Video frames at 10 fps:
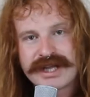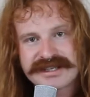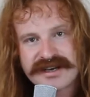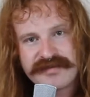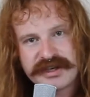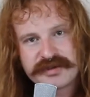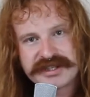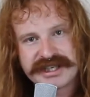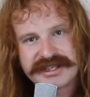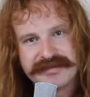that's kind of
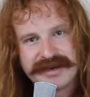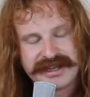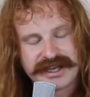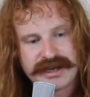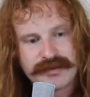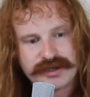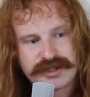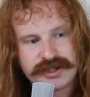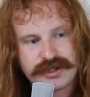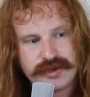interesting to me, that he
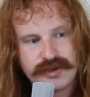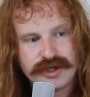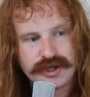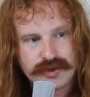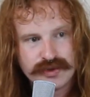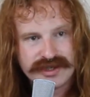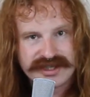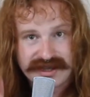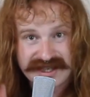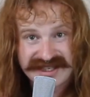wanted to use
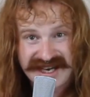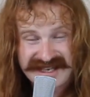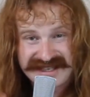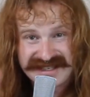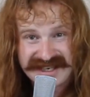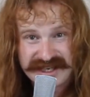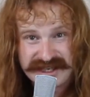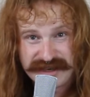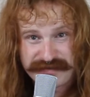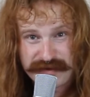synthesizers in a
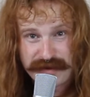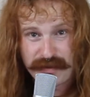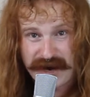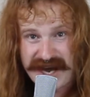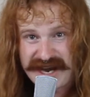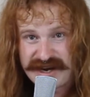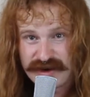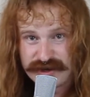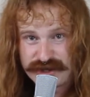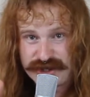different way,
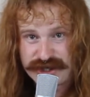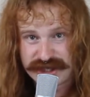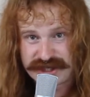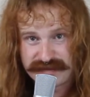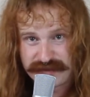not just to